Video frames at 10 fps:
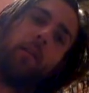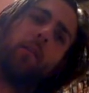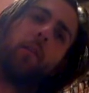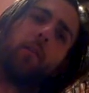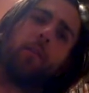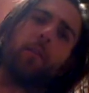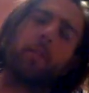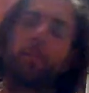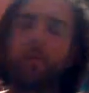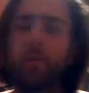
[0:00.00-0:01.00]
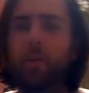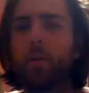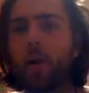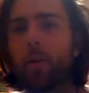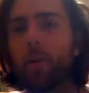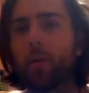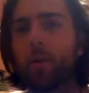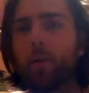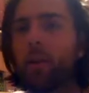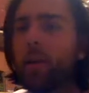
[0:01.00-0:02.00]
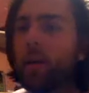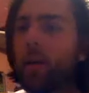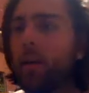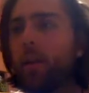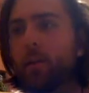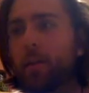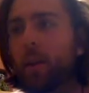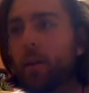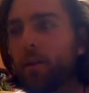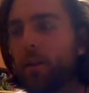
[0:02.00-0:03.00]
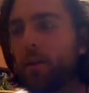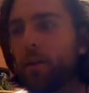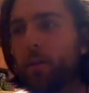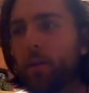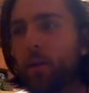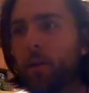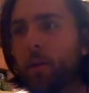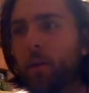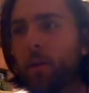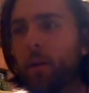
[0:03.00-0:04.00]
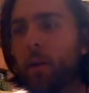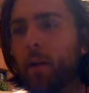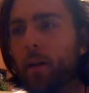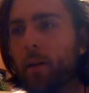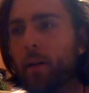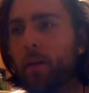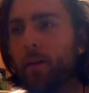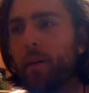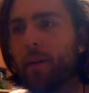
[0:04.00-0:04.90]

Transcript: even though if the system's cooling, how it overheat, that's not hard to even compute. Um,